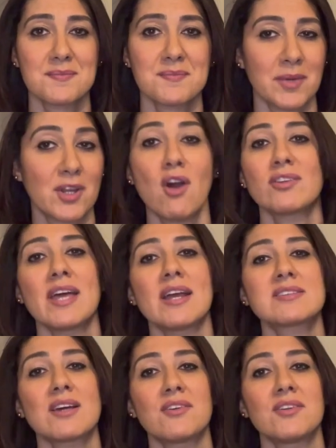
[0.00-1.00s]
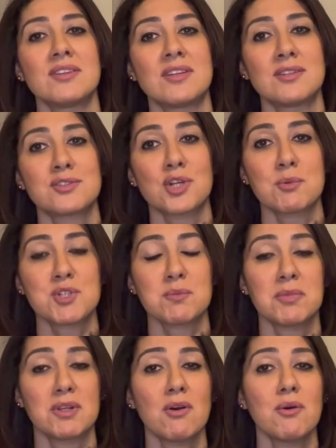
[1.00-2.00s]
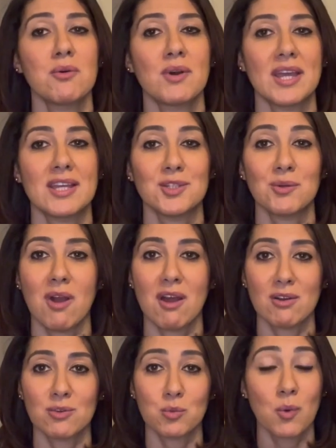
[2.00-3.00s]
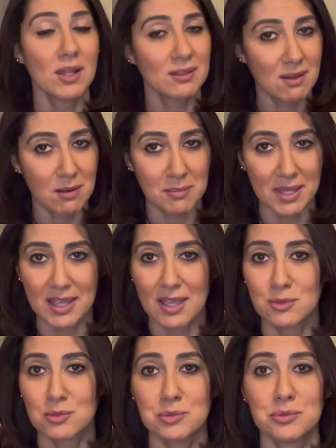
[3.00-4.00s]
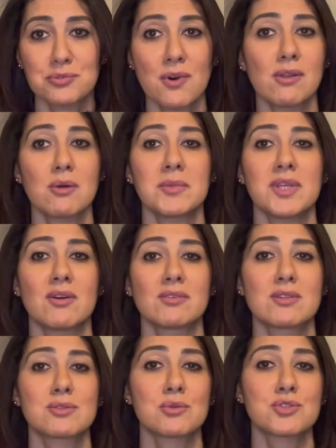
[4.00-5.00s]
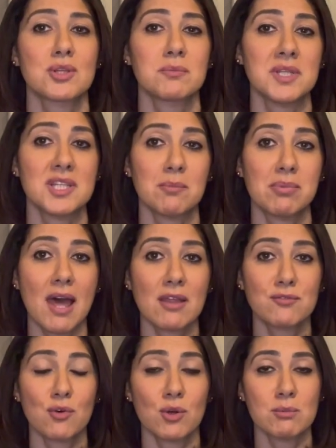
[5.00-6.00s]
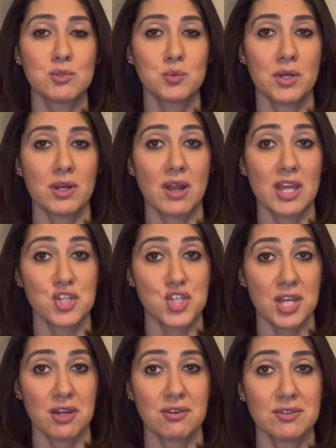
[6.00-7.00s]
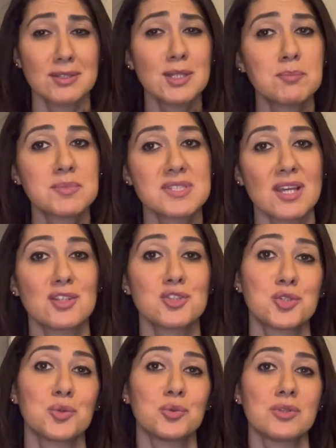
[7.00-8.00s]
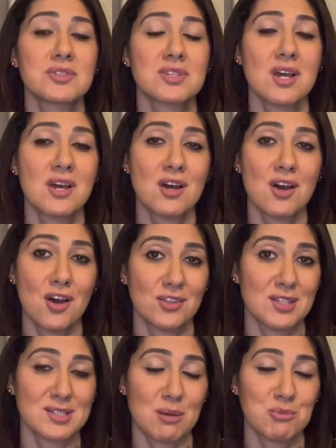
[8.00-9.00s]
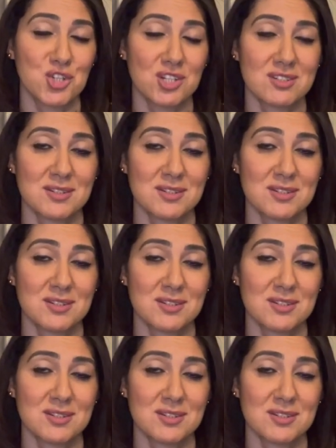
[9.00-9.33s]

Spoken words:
My contacts are in the description below, and you are welcome again to follow me on the social media platforms where I share tips and tools on the subject.